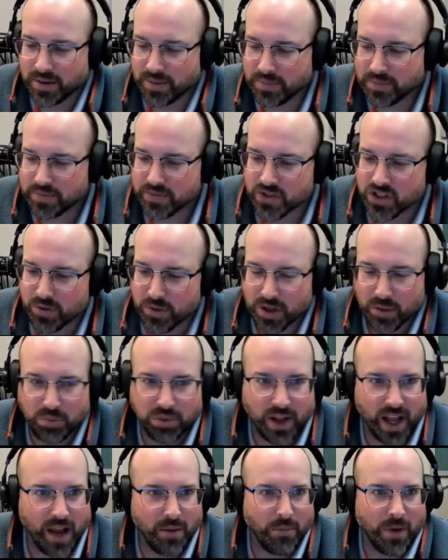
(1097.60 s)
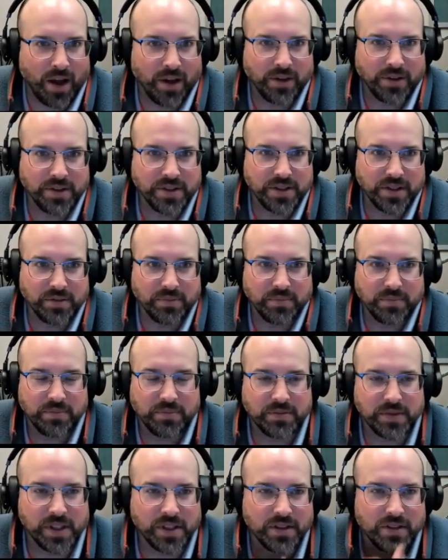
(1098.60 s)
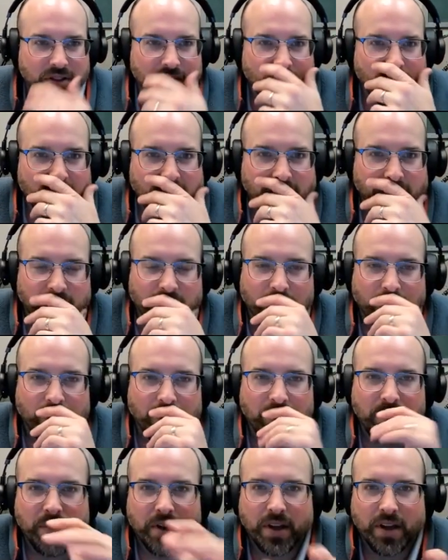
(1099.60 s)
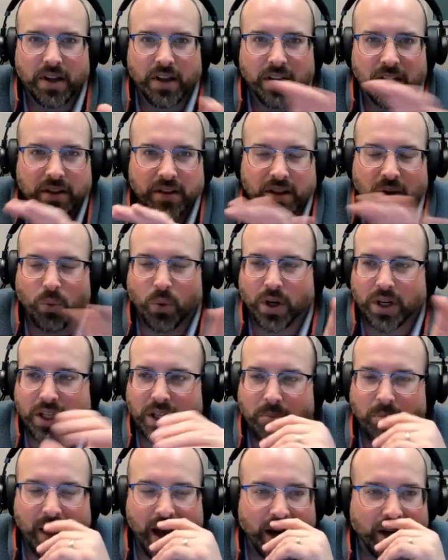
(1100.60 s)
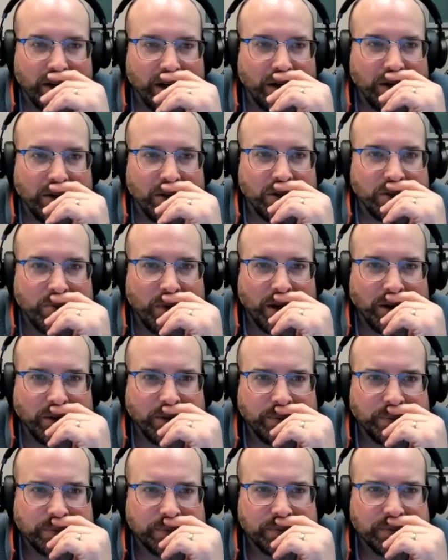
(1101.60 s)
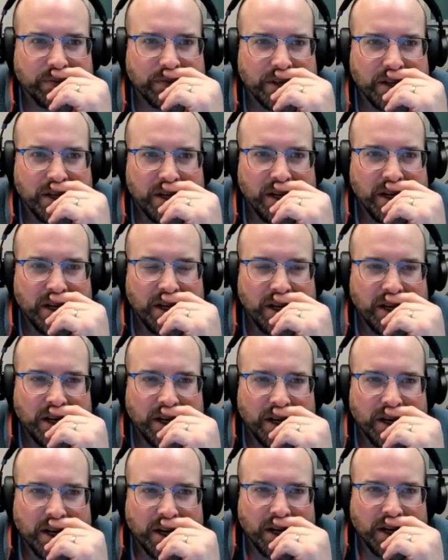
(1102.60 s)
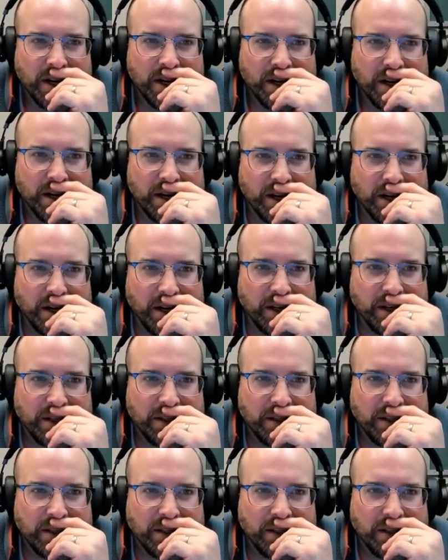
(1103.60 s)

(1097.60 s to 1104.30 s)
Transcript: some of the plant models and so on for that work in the background of this model. All right.